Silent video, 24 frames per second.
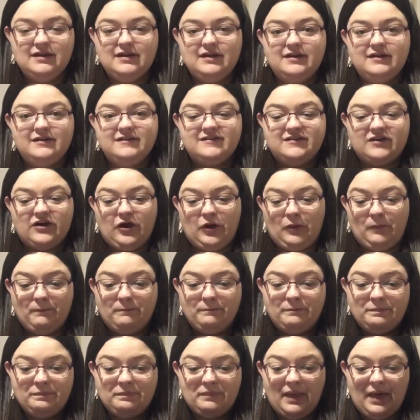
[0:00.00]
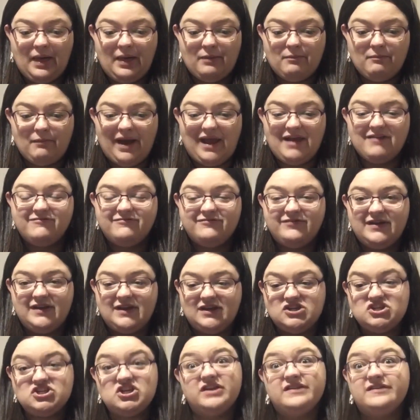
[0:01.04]
So my
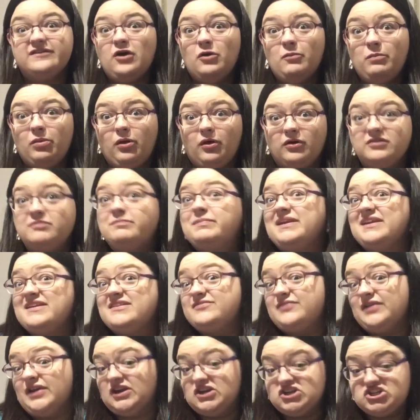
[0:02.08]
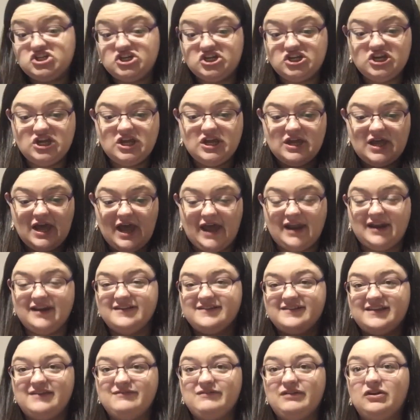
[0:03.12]
finish is not blocked, but it's finished. And it's
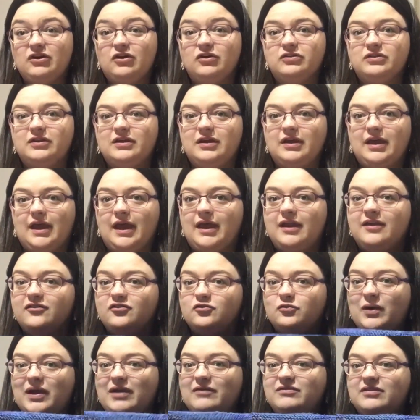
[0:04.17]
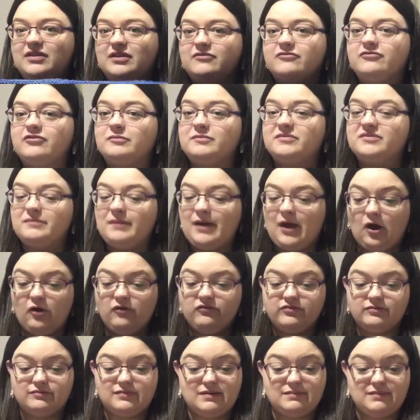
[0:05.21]
even got the ends weaved in from some help
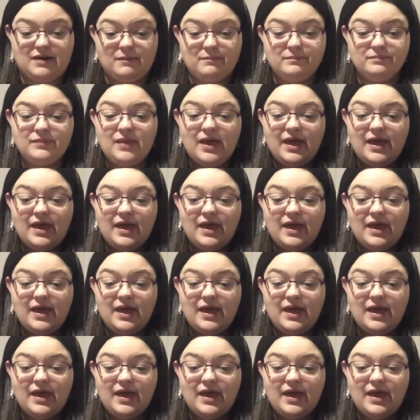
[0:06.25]
from my mum.